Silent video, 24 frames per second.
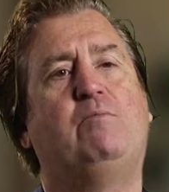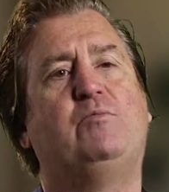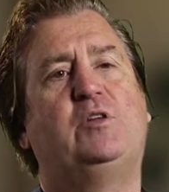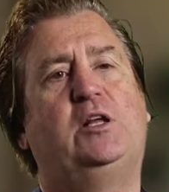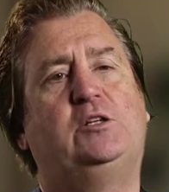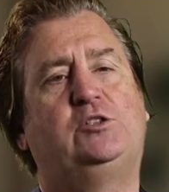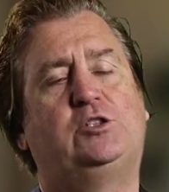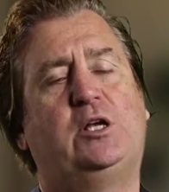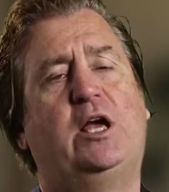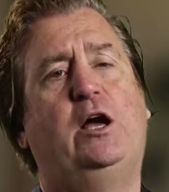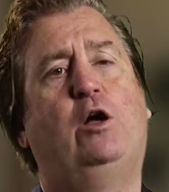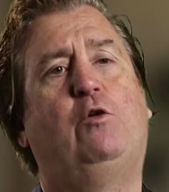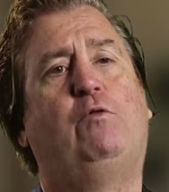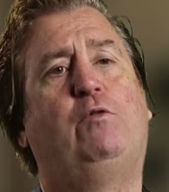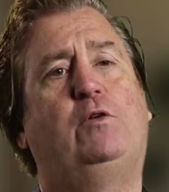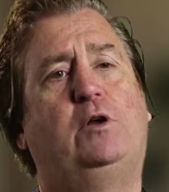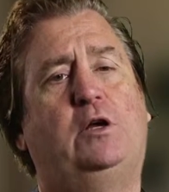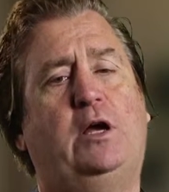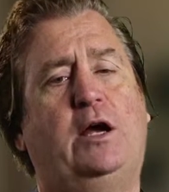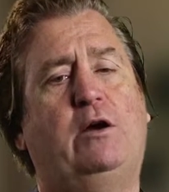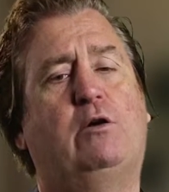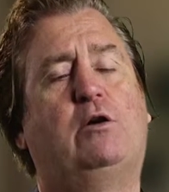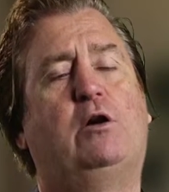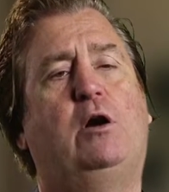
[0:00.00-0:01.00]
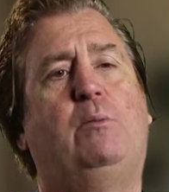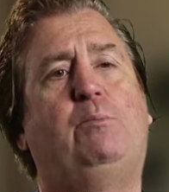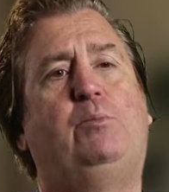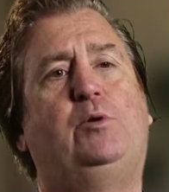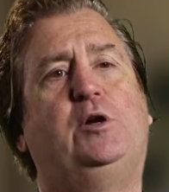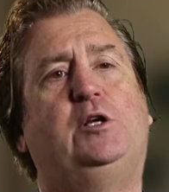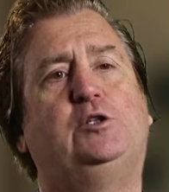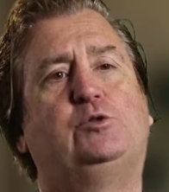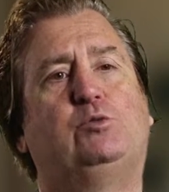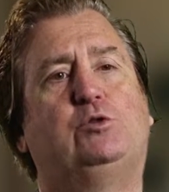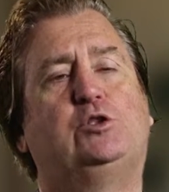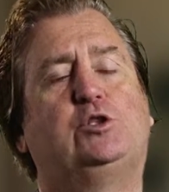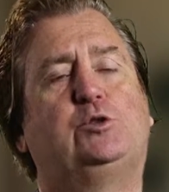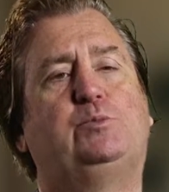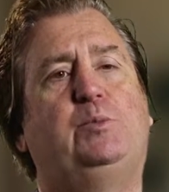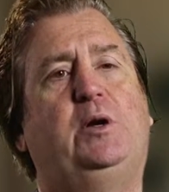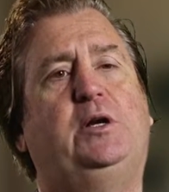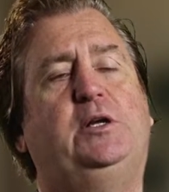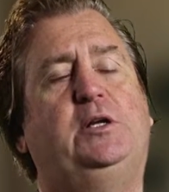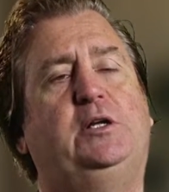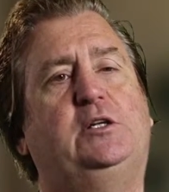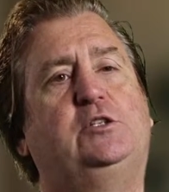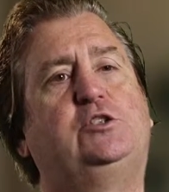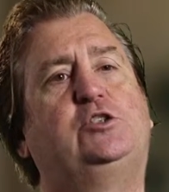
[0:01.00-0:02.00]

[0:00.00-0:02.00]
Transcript: And healthcare companies were spending